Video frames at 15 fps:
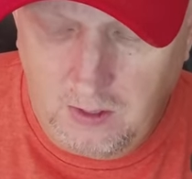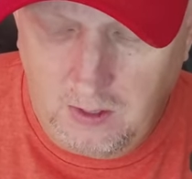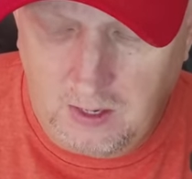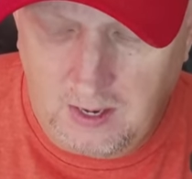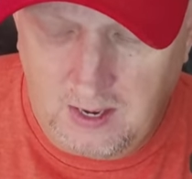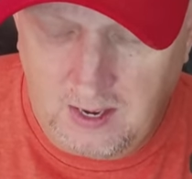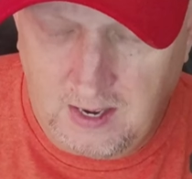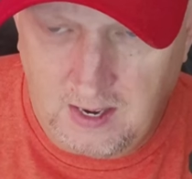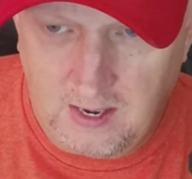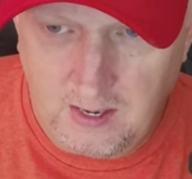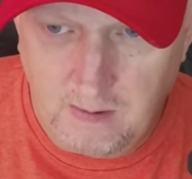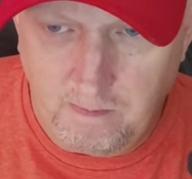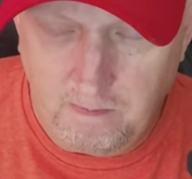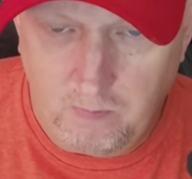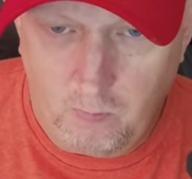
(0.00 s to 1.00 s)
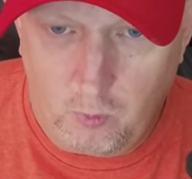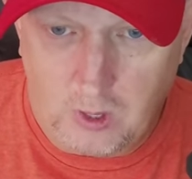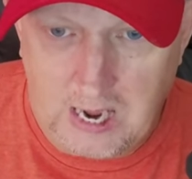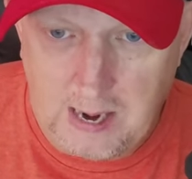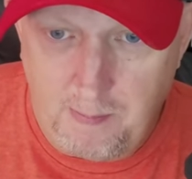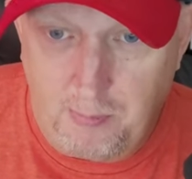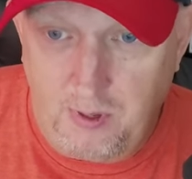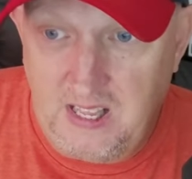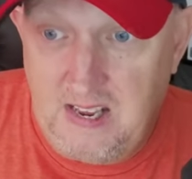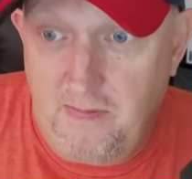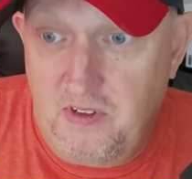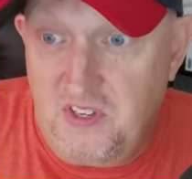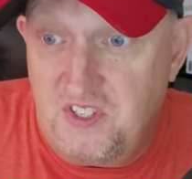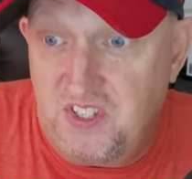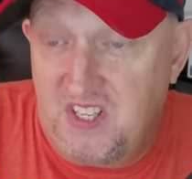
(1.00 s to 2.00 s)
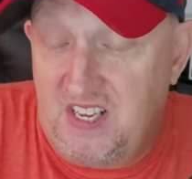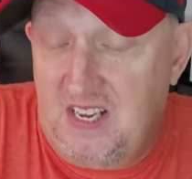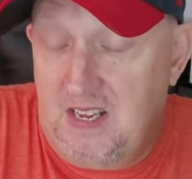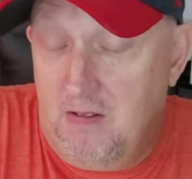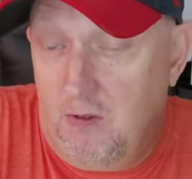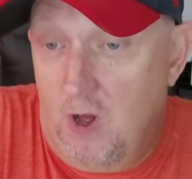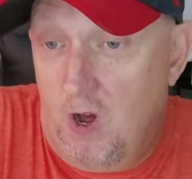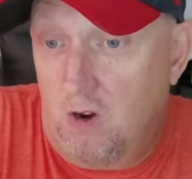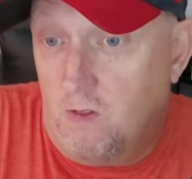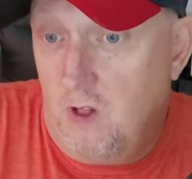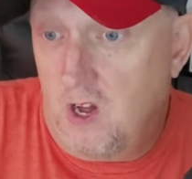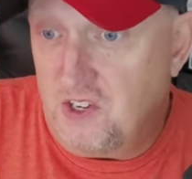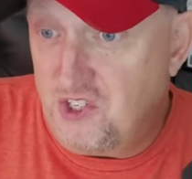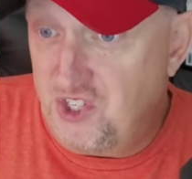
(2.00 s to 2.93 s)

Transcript: um, what I believe is the long lost